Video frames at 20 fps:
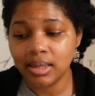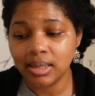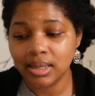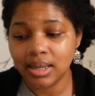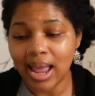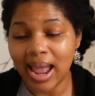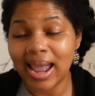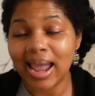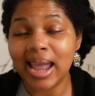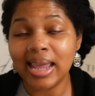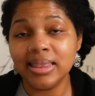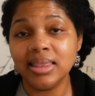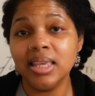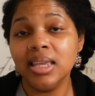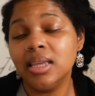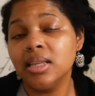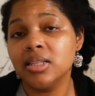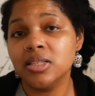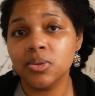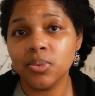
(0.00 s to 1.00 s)
I
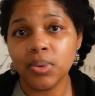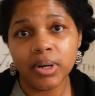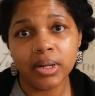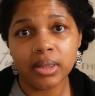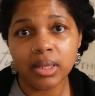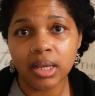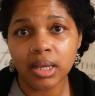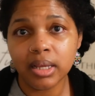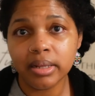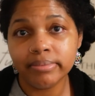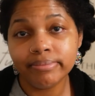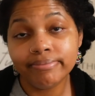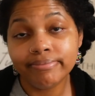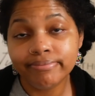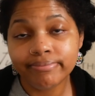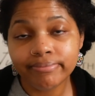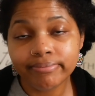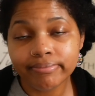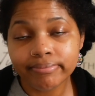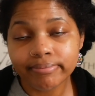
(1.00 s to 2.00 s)
think it's worth it.
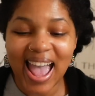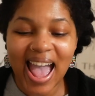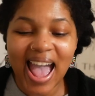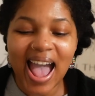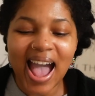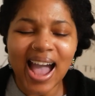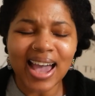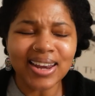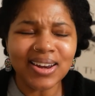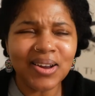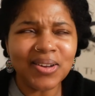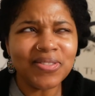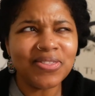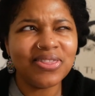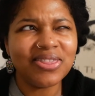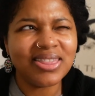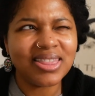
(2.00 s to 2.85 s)
I don't